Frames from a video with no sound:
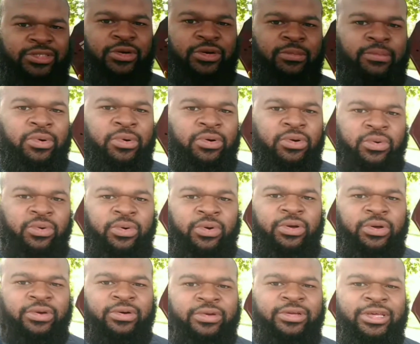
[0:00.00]
your motor oil
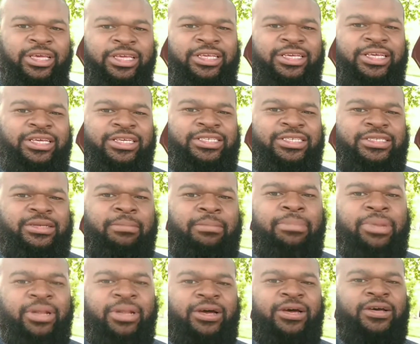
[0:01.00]
is the
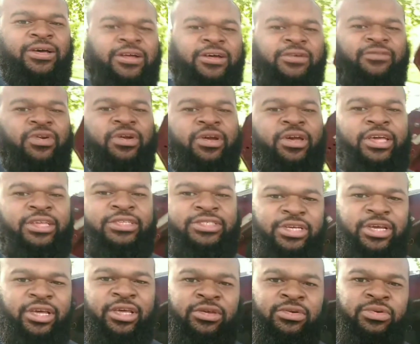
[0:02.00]
blood of your
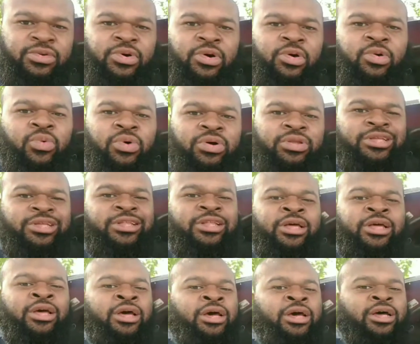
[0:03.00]
engine. You don't
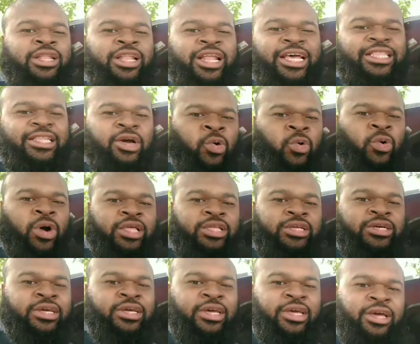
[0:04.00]
want to let the
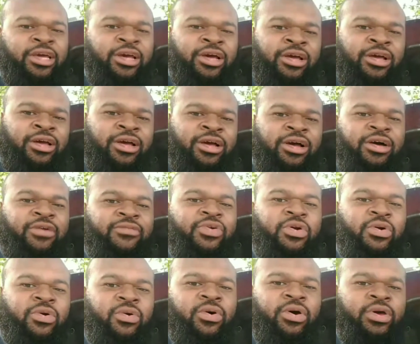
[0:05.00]
quality of
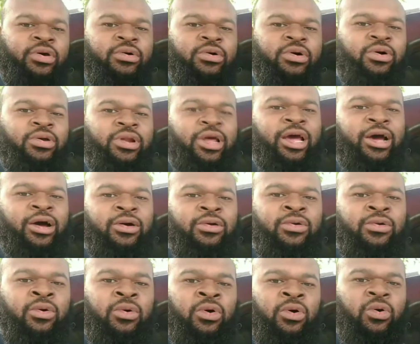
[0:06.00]
your oil go down
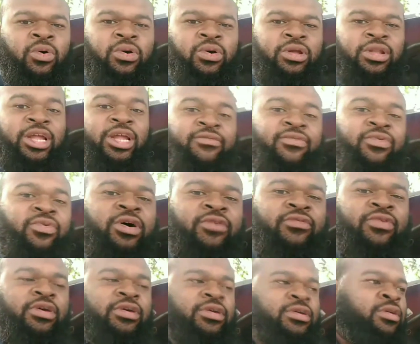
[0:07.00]
or the level of
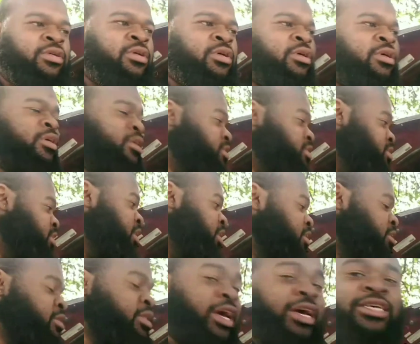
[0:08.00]
it because
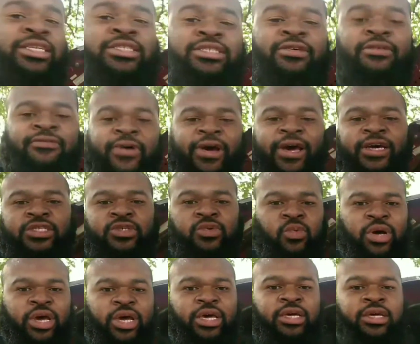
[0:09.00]
it, that is a fast
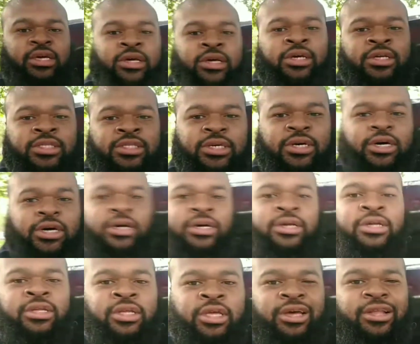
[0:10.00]
way to
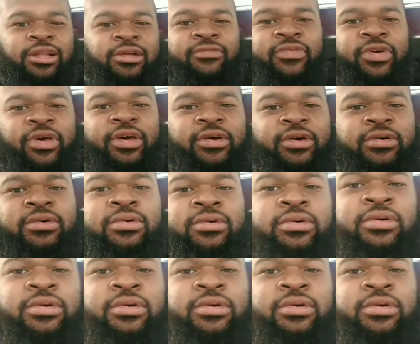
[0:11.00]
kill a vehicle.